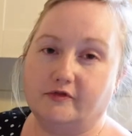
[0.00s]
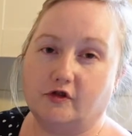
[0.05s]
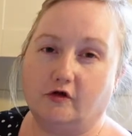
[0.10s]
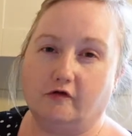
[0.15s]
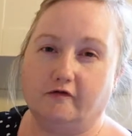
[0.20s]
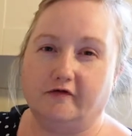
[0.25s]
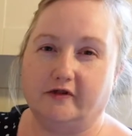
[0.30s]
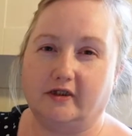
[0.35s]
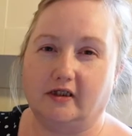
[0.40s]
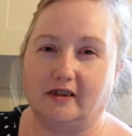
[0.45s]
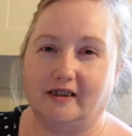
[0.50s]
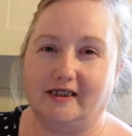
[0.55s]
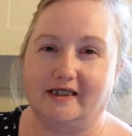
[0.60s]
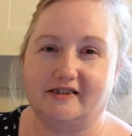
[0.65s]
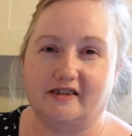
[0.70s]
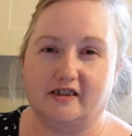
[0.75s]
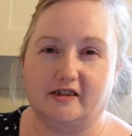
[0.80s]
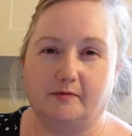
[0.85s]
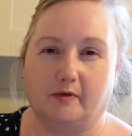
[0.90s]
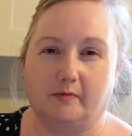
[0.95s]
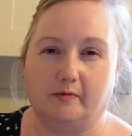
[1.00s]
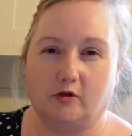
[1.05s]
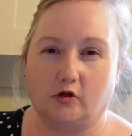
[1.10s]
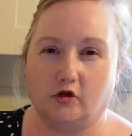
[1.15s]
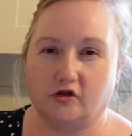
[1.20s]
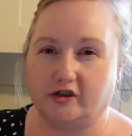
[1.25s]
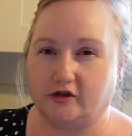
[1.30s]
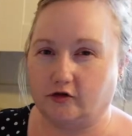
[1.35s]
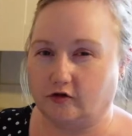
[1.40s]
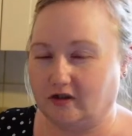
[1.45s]
of vanilla essence, but
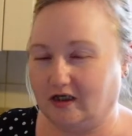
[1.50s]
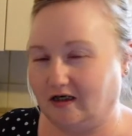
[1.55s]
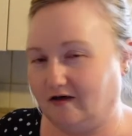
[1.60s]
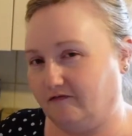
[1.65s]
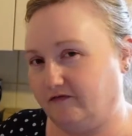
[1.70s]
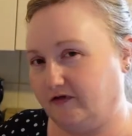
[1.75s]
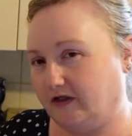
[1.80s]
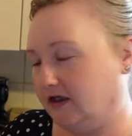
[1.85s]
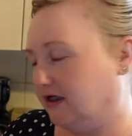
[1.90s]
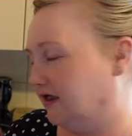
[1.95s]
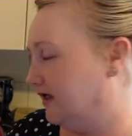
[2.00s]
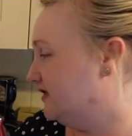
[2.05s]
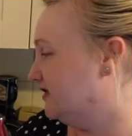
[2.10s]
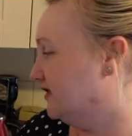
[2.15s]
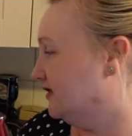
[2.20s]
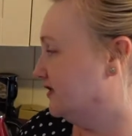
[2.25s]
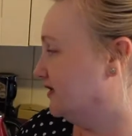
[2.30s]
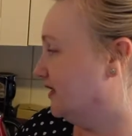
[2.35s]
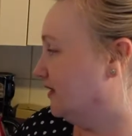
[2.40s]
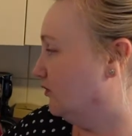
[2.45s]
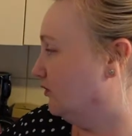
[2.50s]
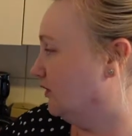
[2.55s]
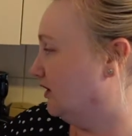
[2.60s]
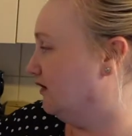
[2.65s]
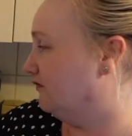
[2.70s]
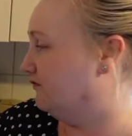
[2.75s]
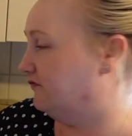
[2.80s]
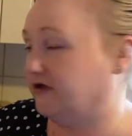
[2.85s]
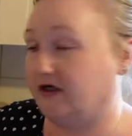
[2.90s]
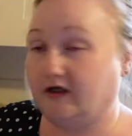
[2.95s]
because I don't have vanilla essence and only
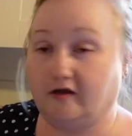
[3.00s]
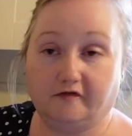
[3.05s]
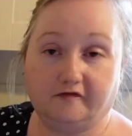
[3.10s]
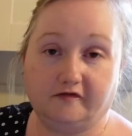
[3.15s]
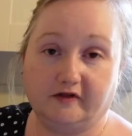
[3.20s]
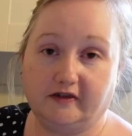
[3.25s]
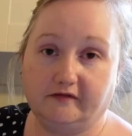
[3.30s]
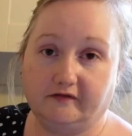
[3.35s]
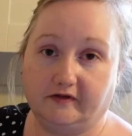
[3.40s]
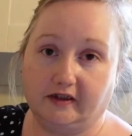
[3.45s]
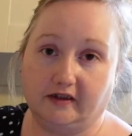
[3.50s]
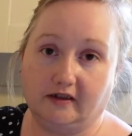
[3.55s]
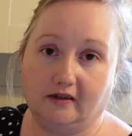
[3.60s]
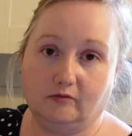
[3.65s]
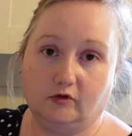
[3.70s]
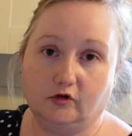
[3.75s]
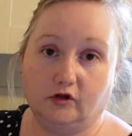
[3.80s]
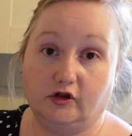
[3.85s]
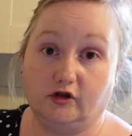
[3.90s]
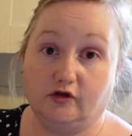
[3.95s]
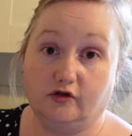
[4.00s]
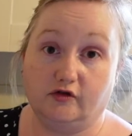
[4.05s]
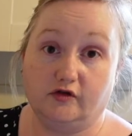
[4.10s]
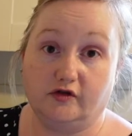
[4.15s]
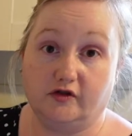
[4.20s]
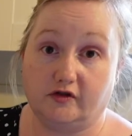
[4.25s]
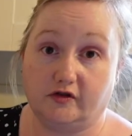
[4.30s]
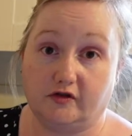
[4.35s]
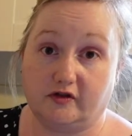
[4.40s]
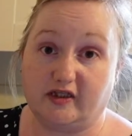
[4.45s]
have vanilla flavour in, I'm going to
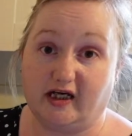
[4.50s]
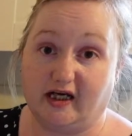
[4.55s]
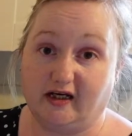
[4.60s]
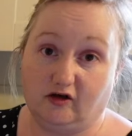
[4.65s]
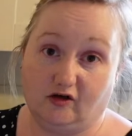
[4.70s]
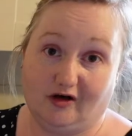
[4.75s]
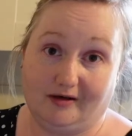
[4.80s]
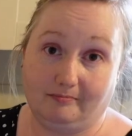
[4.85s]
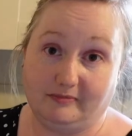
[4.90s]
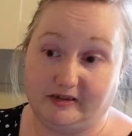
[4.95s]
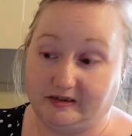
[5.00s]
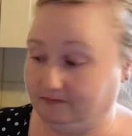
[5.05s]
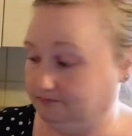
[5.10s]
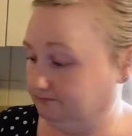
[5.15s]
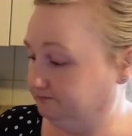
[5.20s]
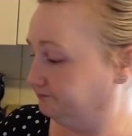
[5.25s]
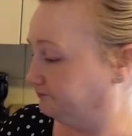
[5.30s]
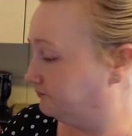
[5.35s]
use 10 grams.